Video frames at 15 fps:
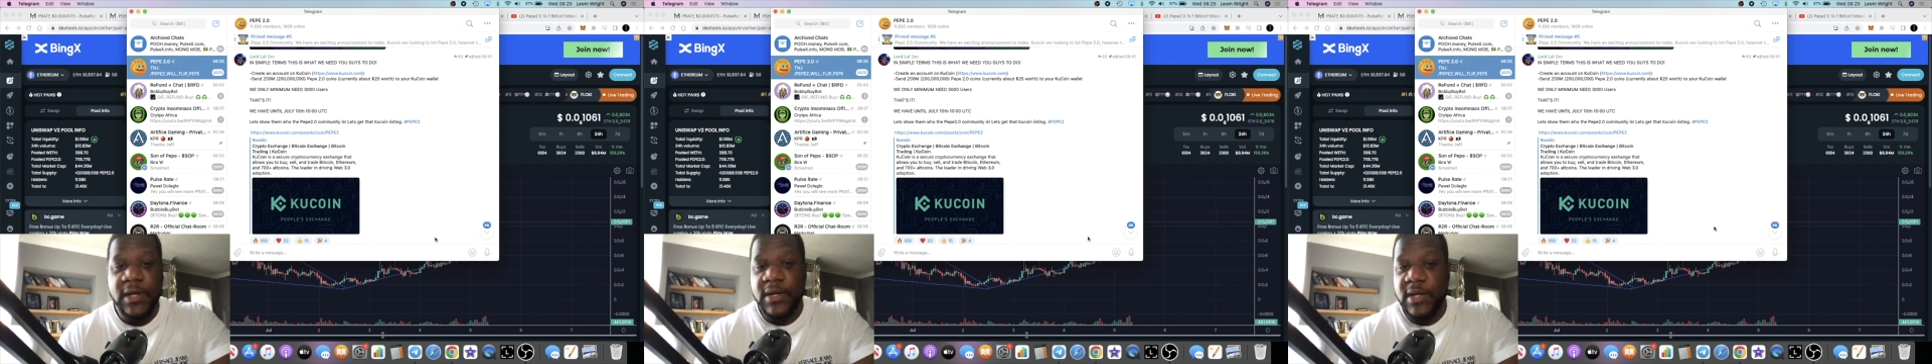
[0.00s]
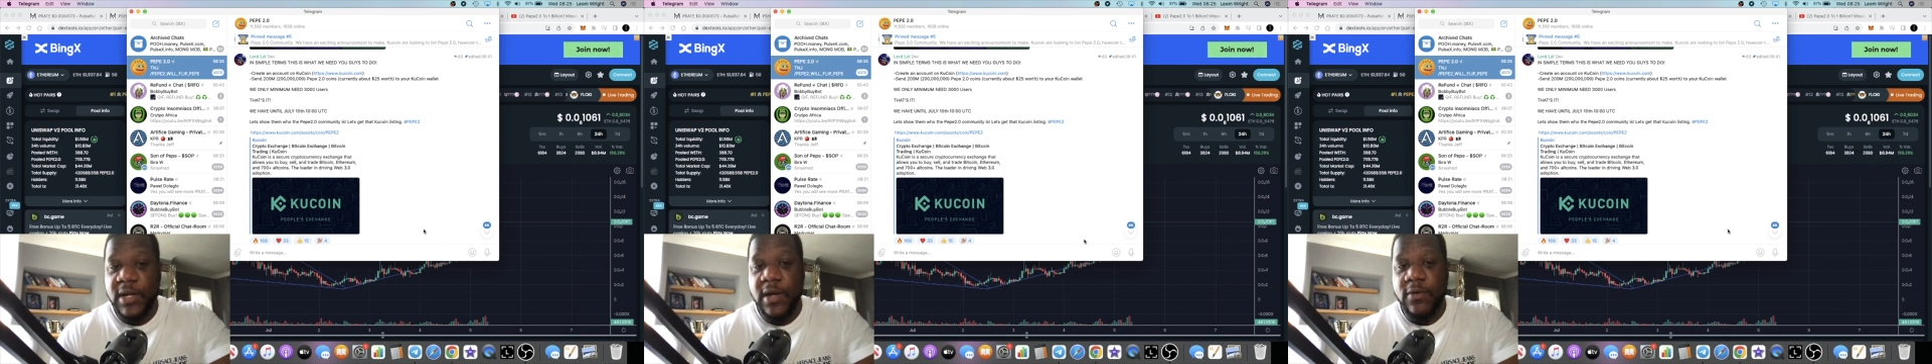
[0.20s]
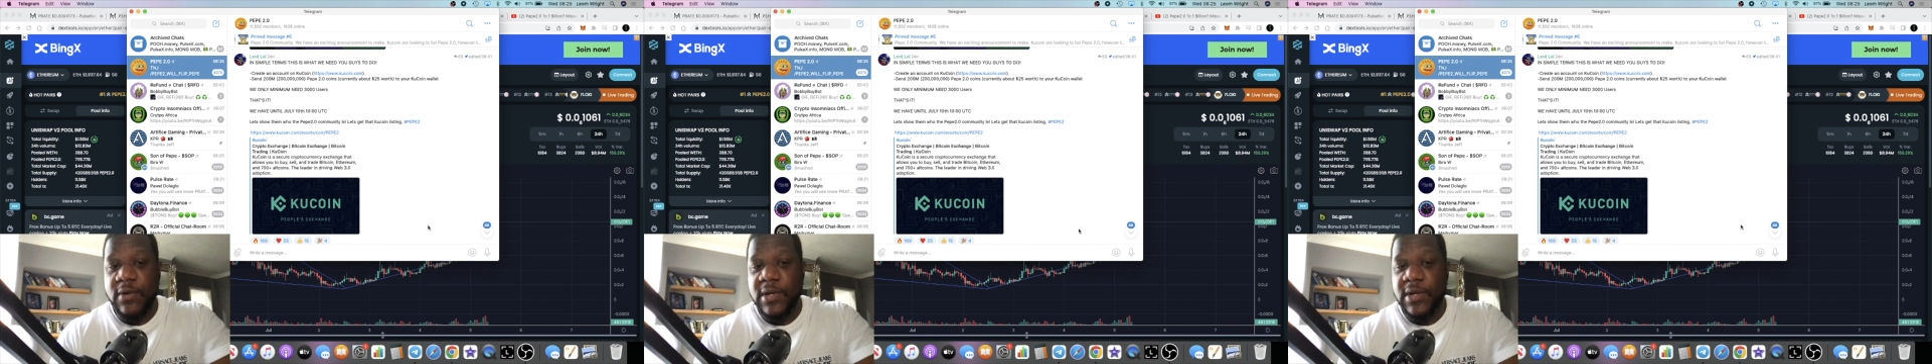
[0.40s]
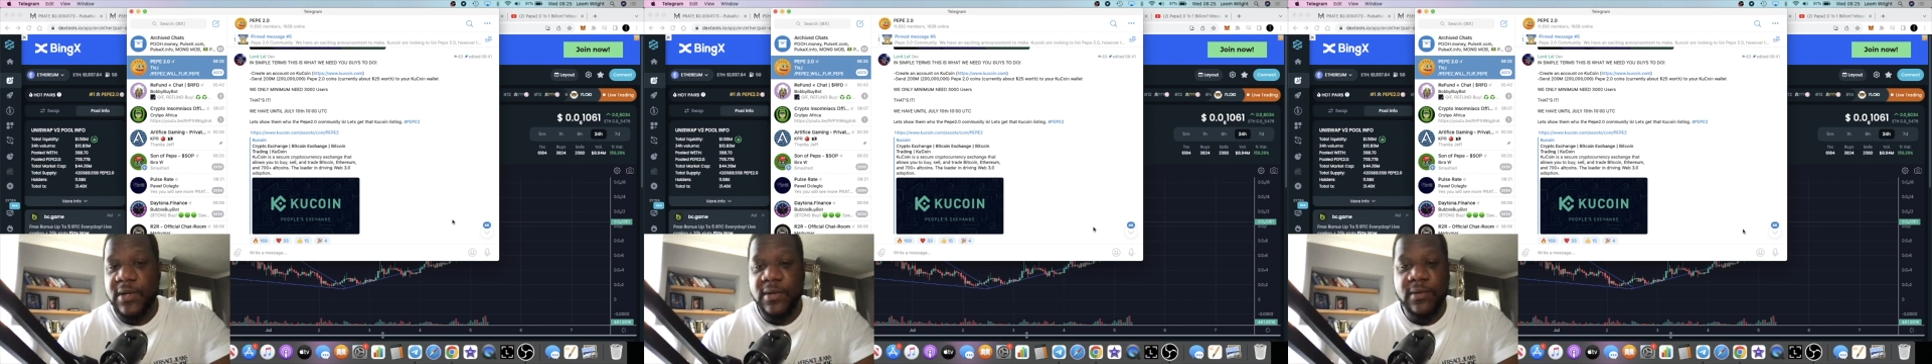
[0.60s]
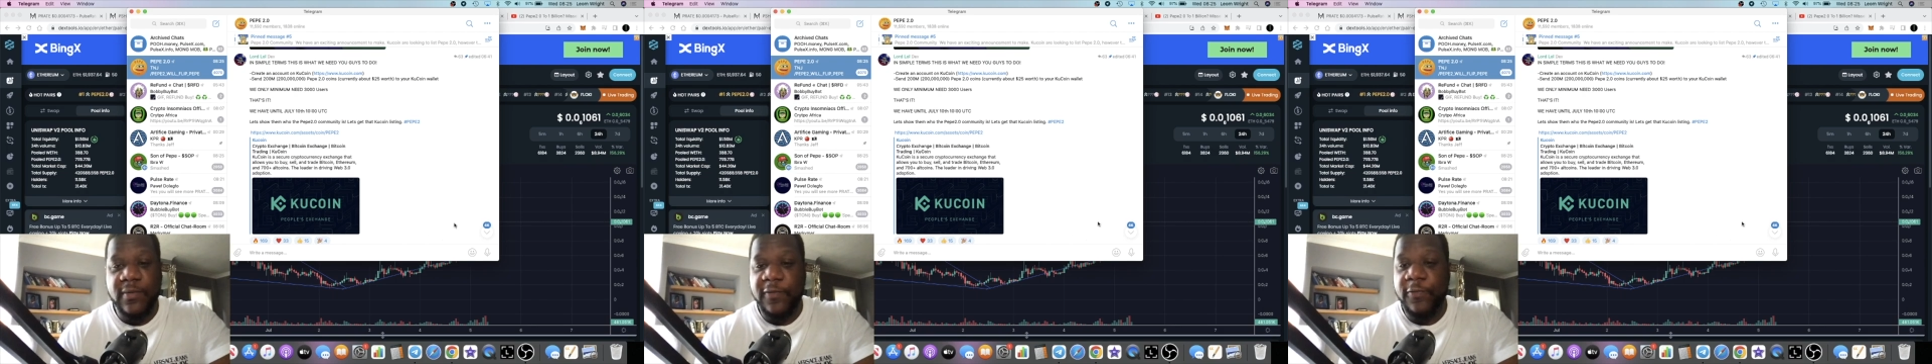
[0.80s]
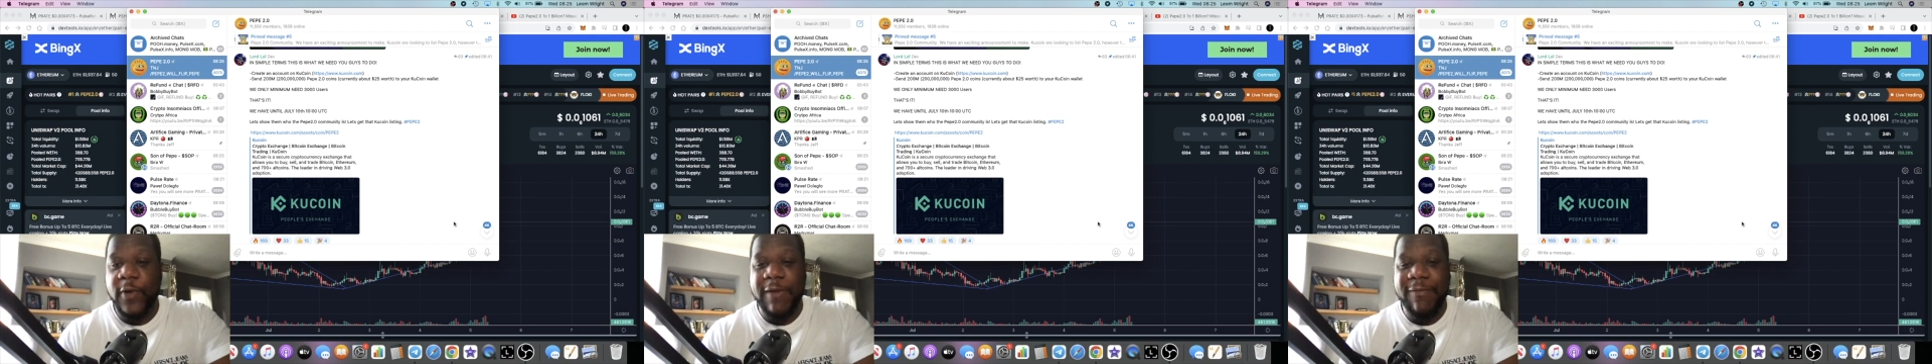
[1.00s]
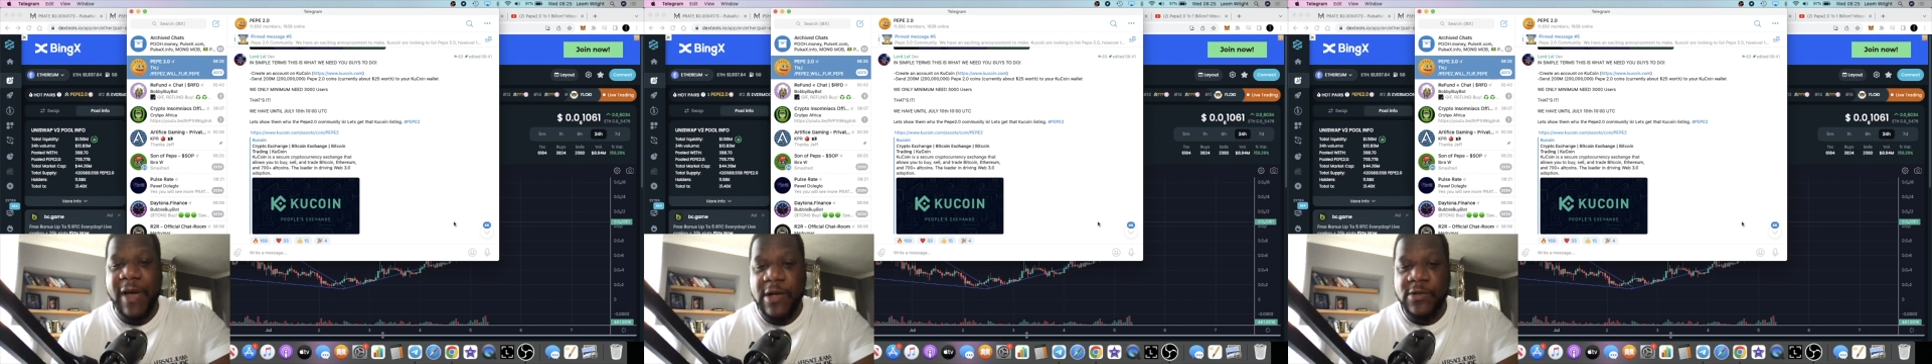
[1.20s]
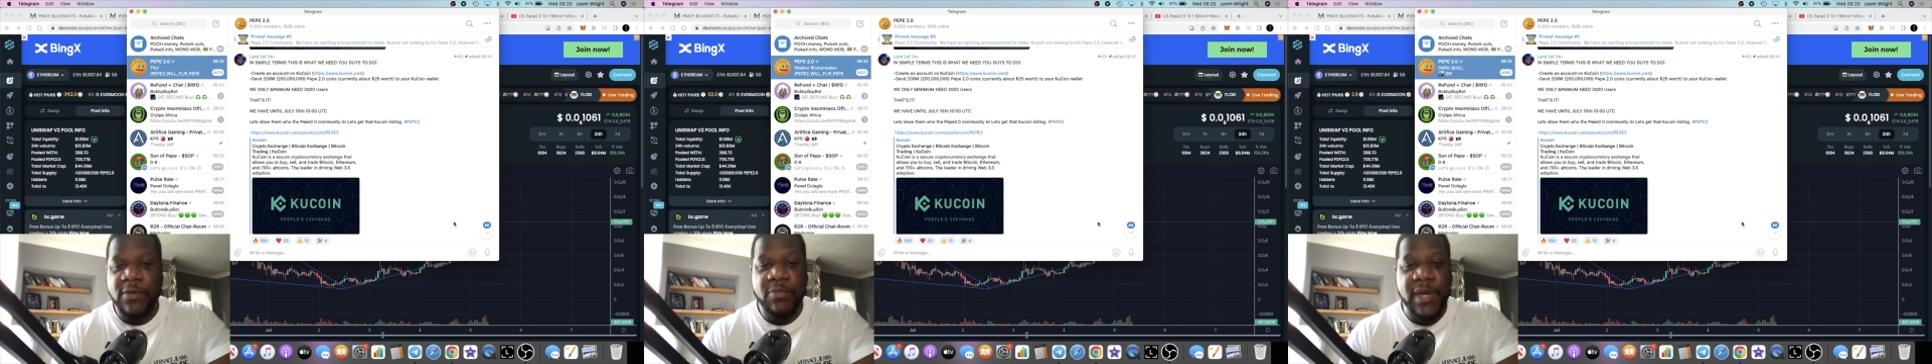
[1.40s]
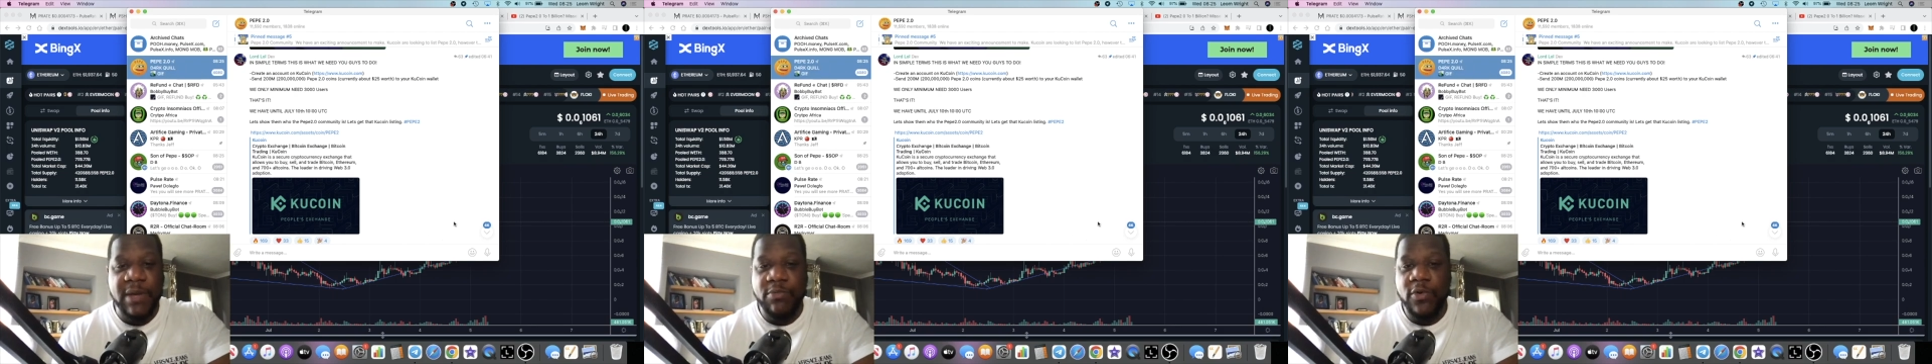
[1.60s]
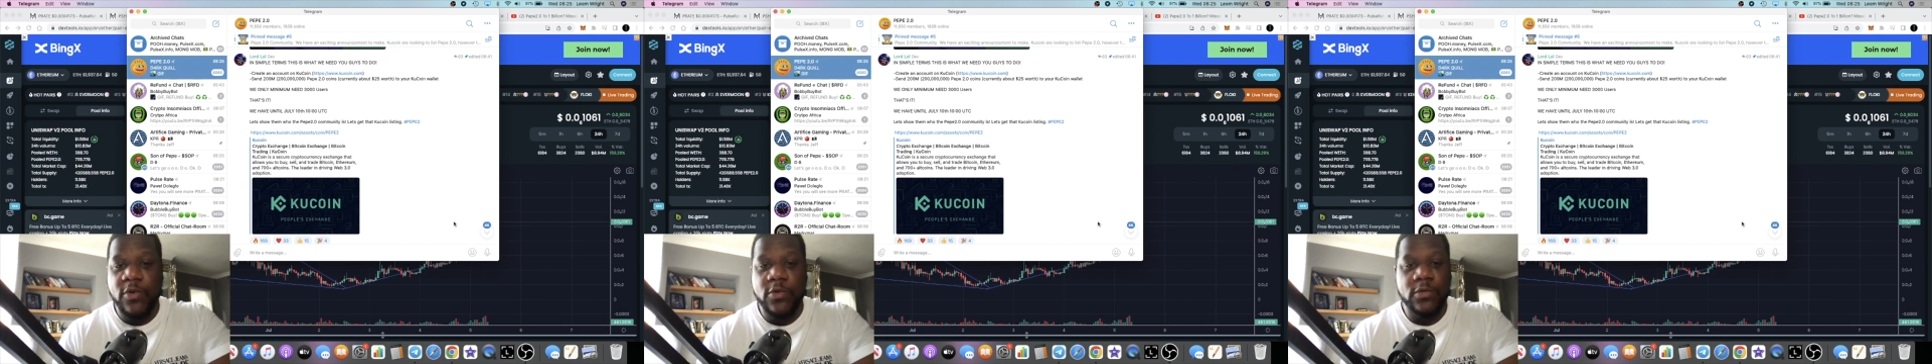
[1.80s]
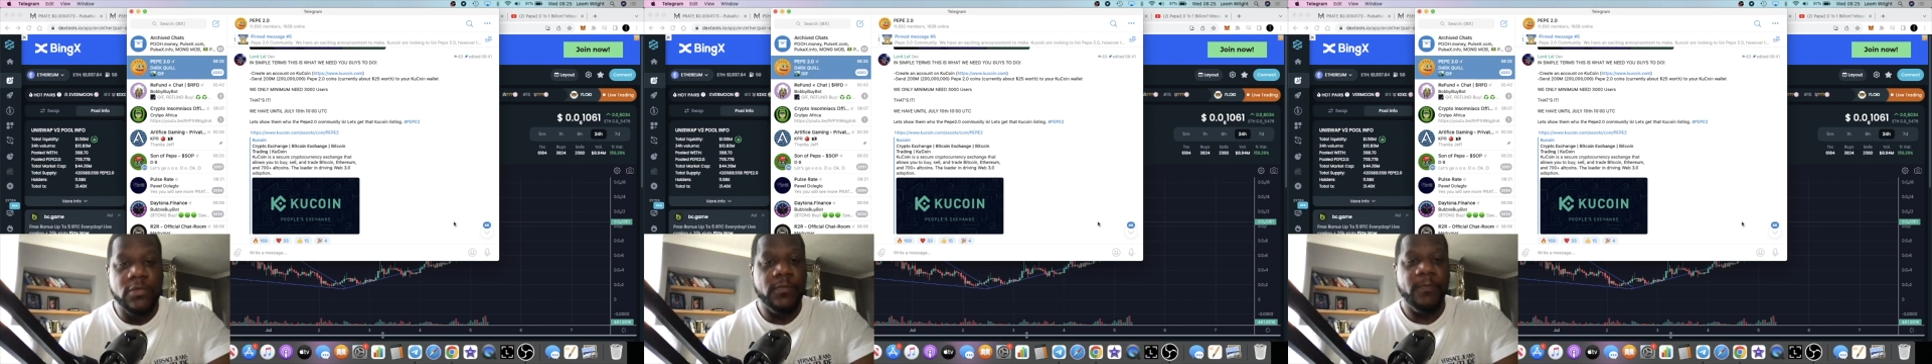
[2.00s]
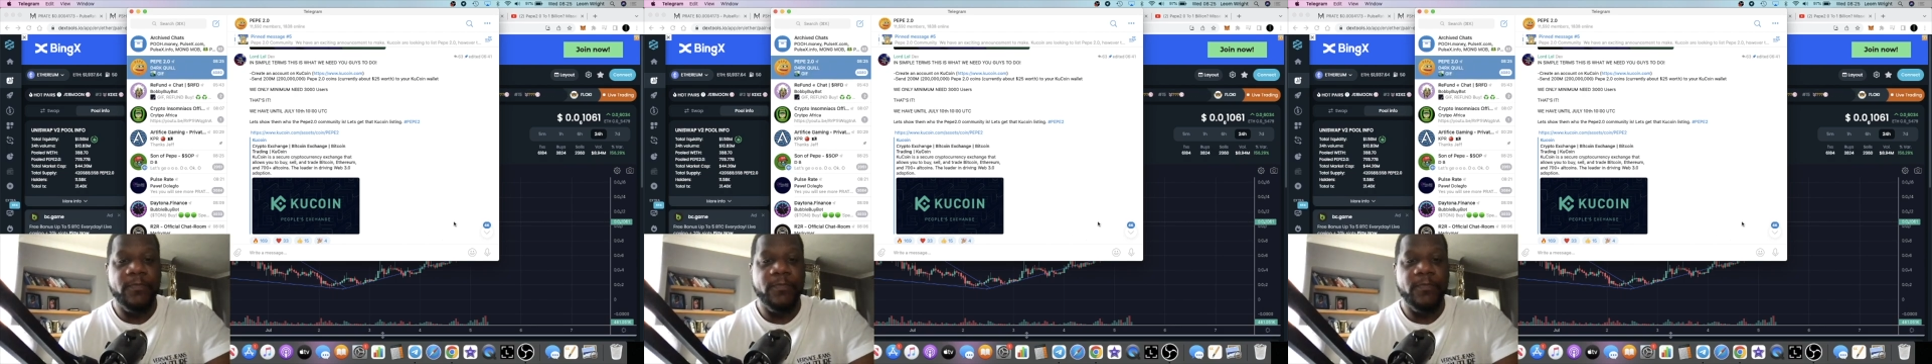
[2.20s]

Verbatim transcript: you know three thousand people.